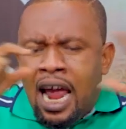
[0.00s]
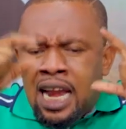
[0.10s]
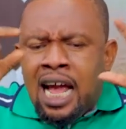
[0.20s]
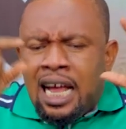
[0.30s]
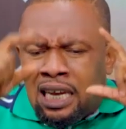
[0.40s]

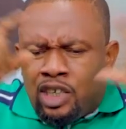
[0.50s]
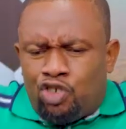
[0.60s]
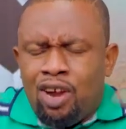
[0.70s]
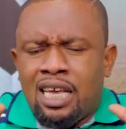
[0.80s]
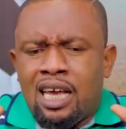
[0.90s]
any other
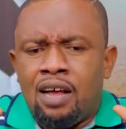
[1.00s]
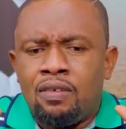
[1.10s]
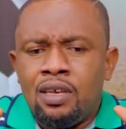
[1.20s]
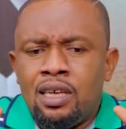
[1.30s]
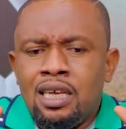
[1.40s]
striker,
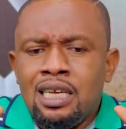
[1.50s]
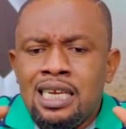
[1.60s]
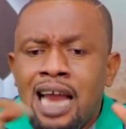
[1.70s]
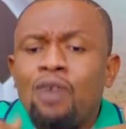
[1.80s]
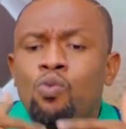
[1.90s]

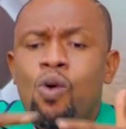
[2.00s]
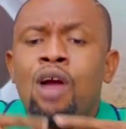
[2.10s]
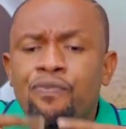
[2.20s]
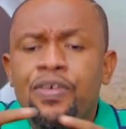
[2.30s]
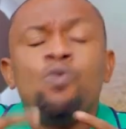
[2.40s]
that
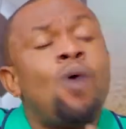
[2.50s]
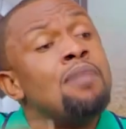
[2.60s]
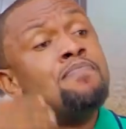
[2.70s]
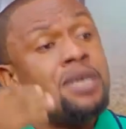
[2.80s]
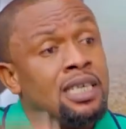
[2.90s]

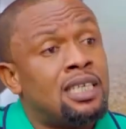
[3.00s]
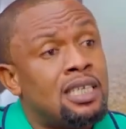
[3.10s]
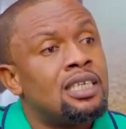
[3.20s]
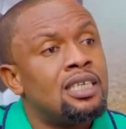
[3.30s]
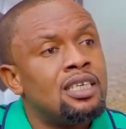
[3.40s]
1v1
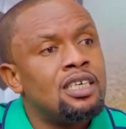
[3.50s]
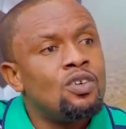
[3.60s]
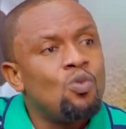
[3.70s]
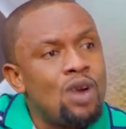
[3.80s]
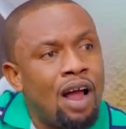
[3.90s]
miss
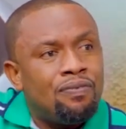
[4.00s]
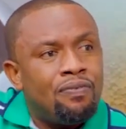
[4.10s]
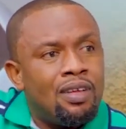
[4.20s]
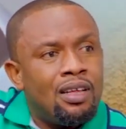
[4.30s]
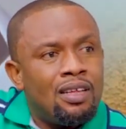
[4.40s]
would have
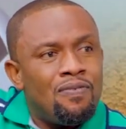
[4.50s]
affected.